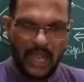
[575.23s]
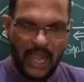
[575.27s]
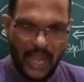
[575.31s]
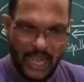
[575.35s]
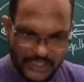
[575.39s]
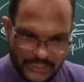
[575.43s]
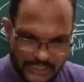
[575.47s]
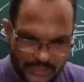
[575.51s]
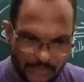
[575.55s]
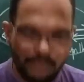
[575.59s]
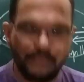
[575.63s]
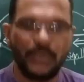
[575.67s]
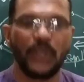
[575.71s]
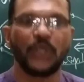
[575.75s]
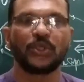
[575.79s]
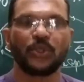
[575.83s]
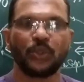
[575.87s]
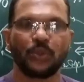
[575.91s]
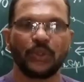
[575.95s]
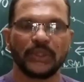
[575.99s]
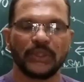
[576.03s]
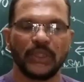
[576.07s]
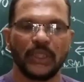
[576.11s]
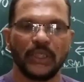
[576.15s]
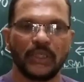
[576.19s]
assemble
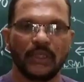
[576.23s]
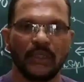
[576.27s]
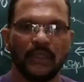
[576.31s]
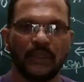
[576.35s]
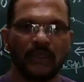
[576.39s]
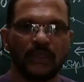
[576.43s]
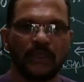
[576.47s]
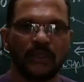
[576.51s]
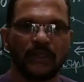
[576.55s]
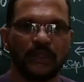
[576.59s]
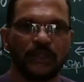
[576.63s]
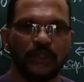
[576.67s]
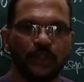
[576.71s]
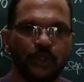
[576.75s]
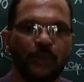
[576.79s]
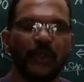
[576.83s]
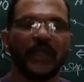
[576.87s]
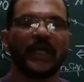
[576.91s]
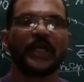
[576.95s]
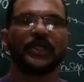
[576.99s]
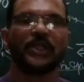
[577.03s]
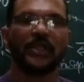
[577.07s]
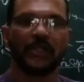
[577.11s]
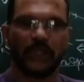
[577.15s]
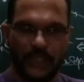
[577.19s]
together, you will
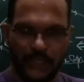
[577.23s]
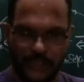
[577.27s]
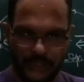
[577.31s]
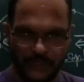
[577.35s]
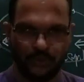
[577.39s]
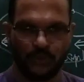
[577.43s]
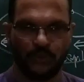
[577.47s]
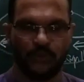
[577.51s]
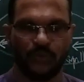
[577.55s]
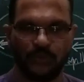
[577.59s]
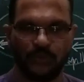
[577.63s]
get a radio.